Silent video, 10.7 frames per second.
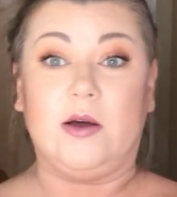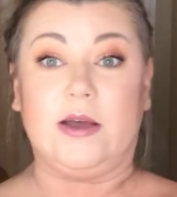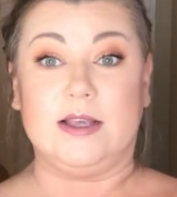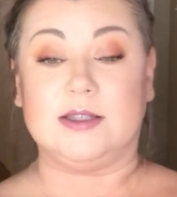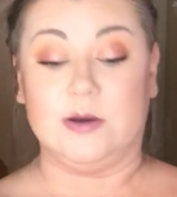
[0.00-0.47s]

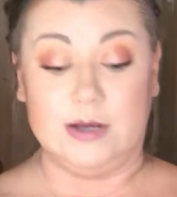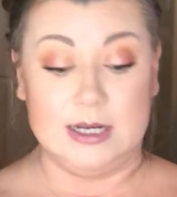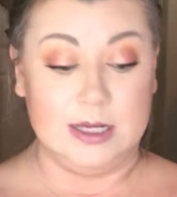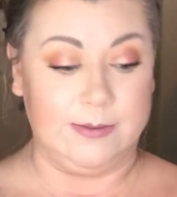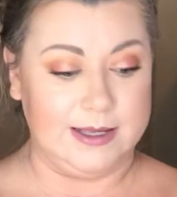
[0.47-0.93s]
Okay, so
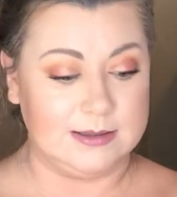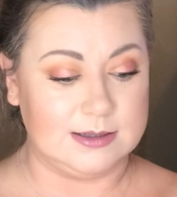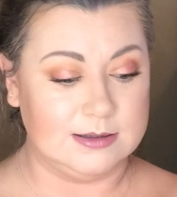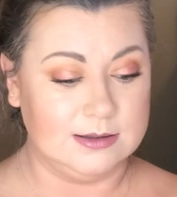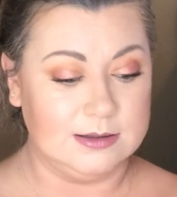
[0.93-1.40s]

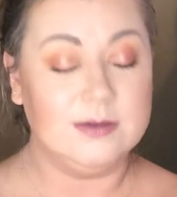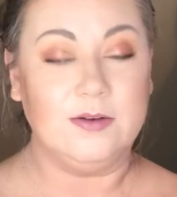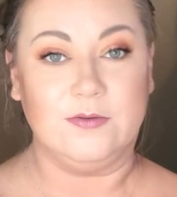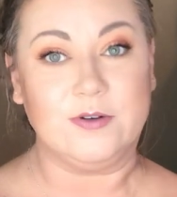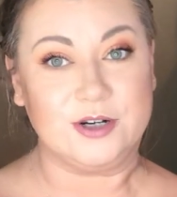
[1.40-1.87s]
anyways,
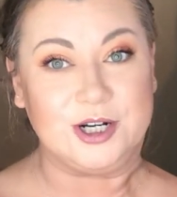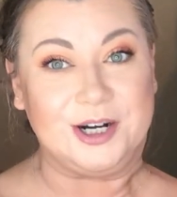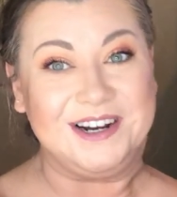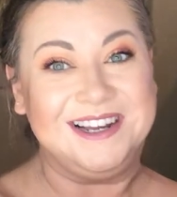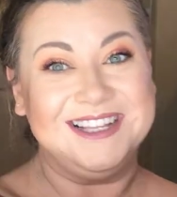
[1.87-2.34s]
for
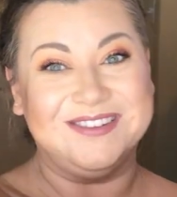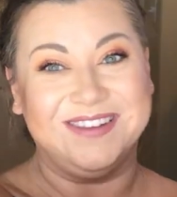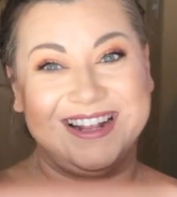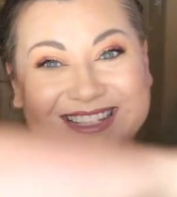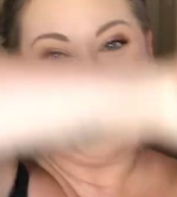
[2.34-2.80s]
sure, it's
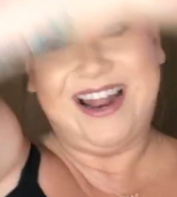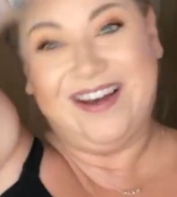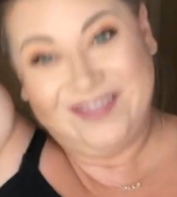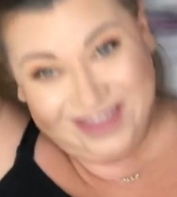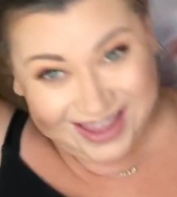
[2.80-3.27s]
been inside out.